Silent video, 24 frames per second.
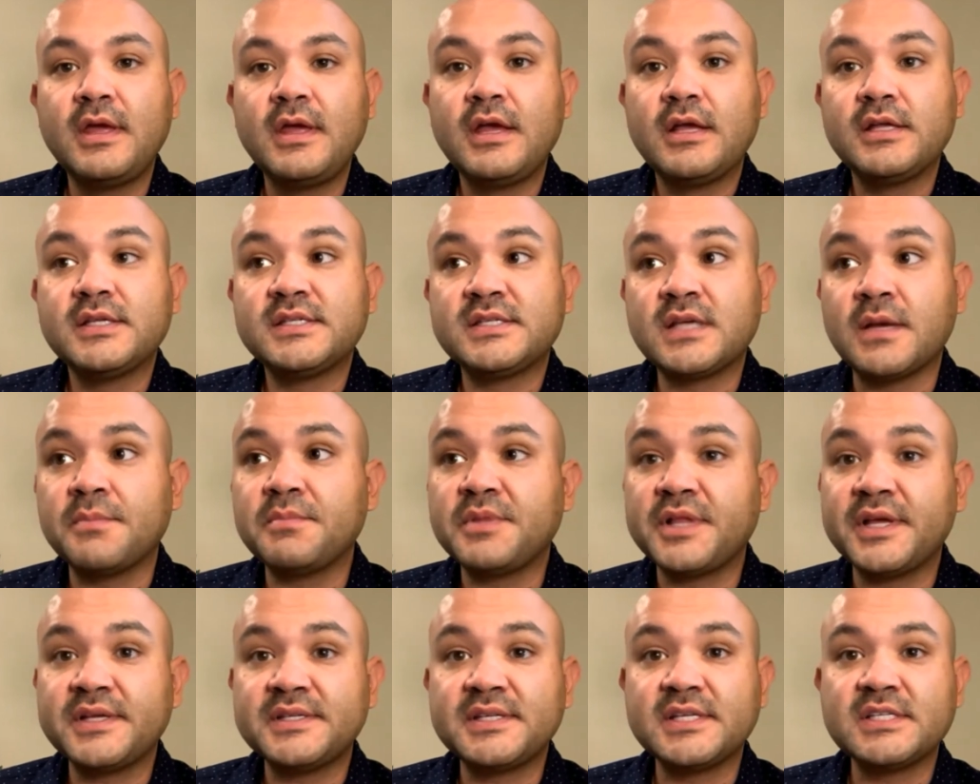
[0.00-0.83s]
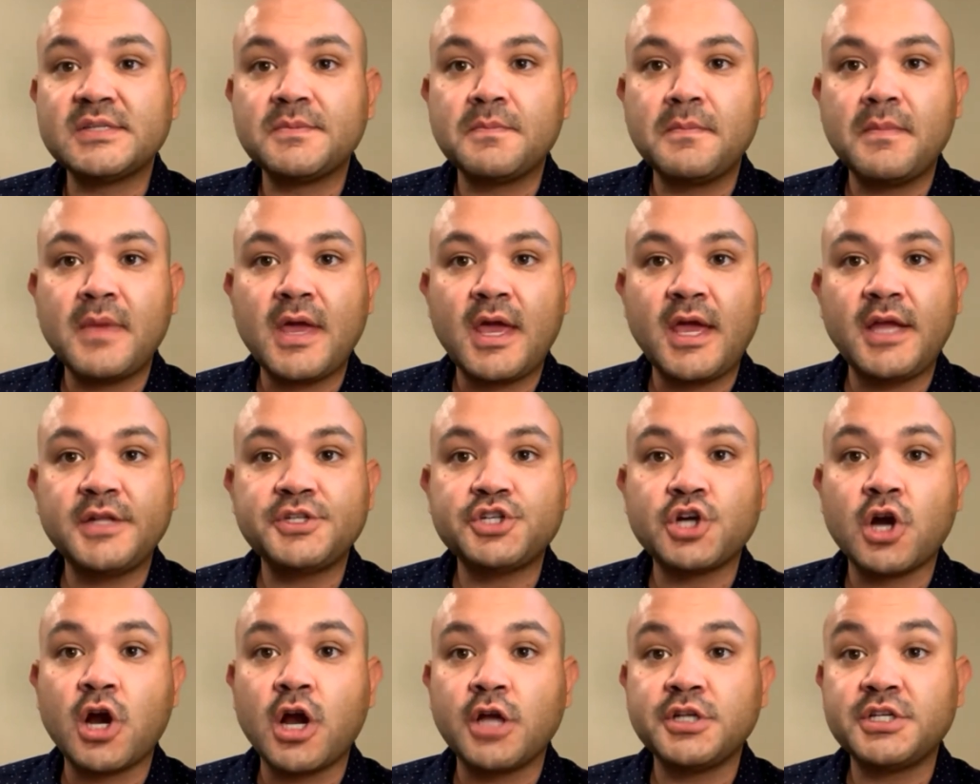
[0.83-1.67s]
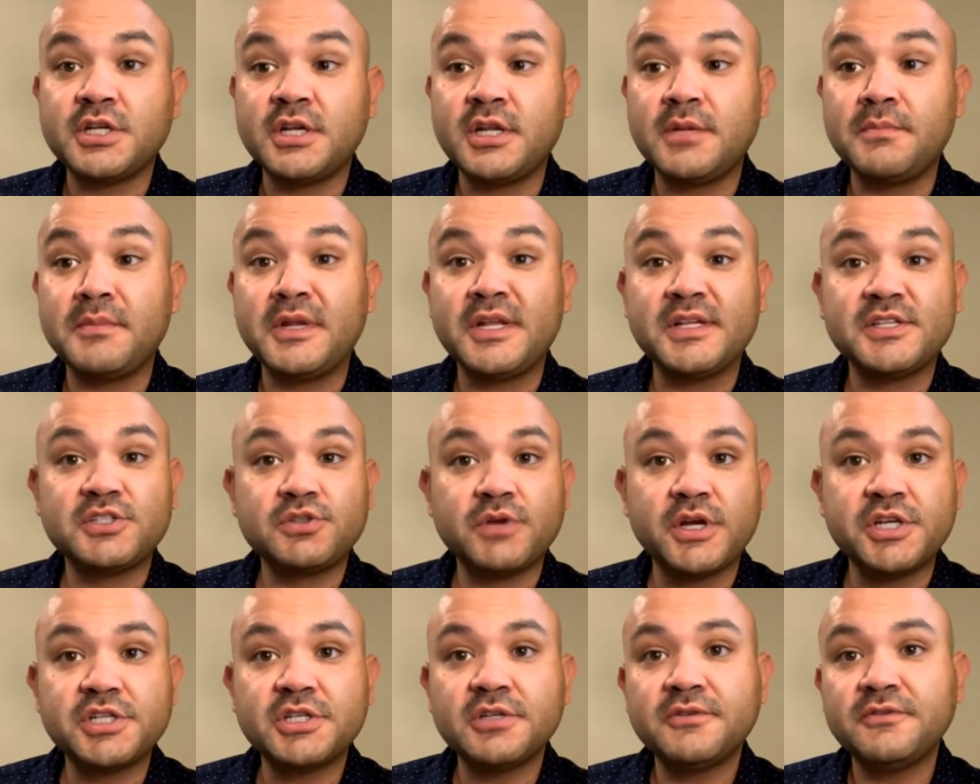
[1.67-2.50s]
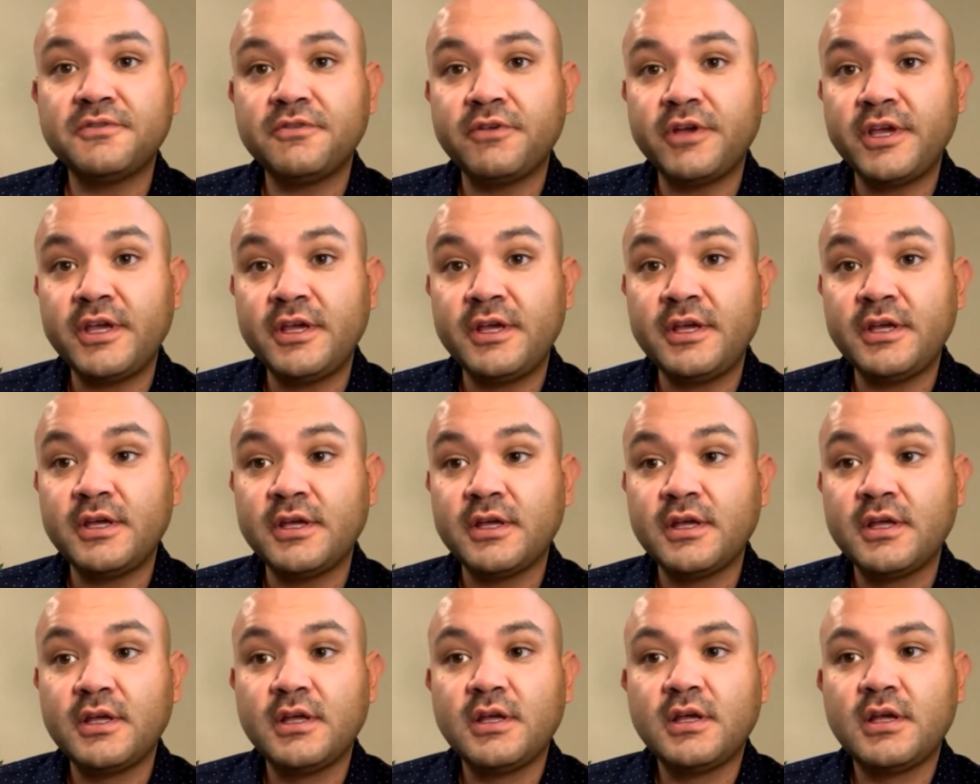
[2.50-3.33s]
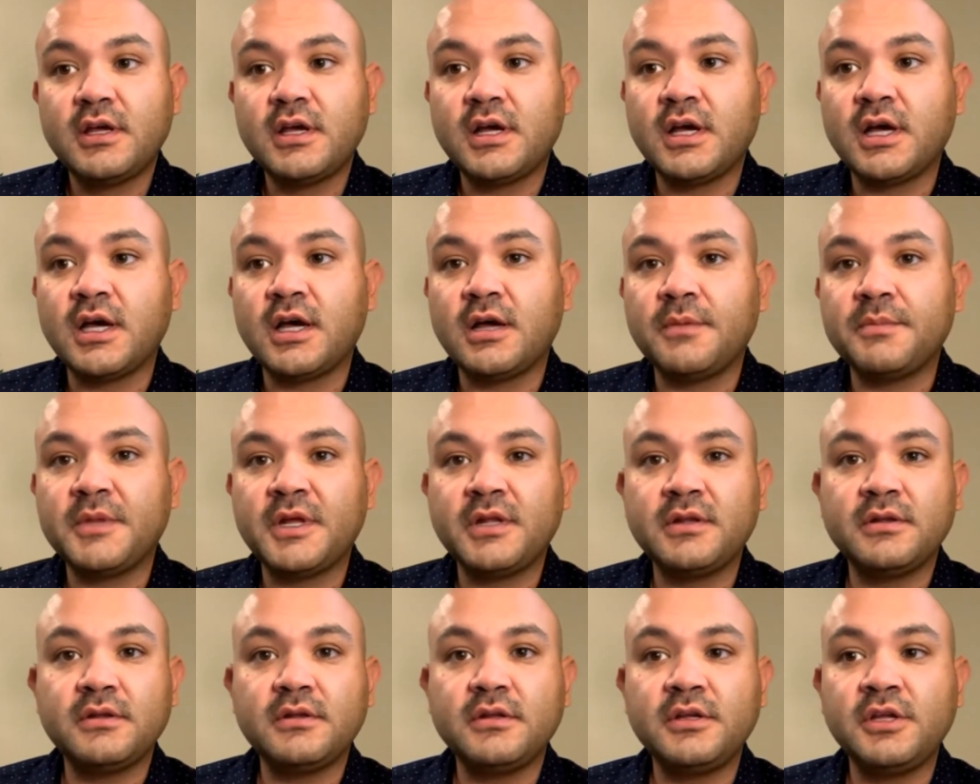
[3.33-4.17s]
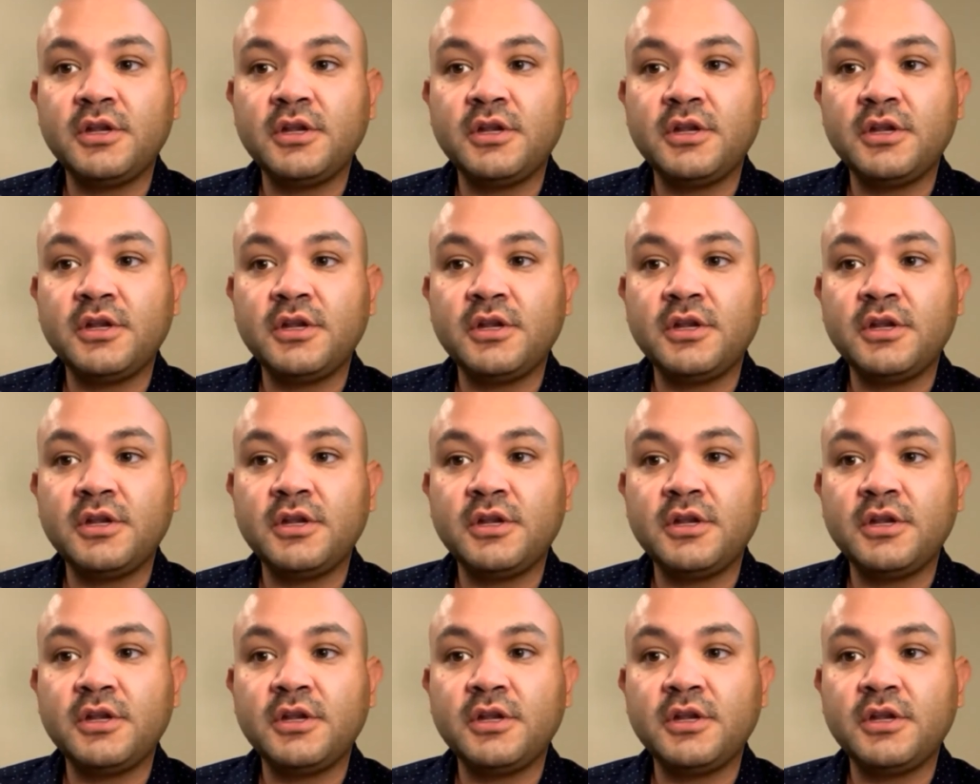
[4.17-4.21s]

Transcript: Some places may charge an administration fee, and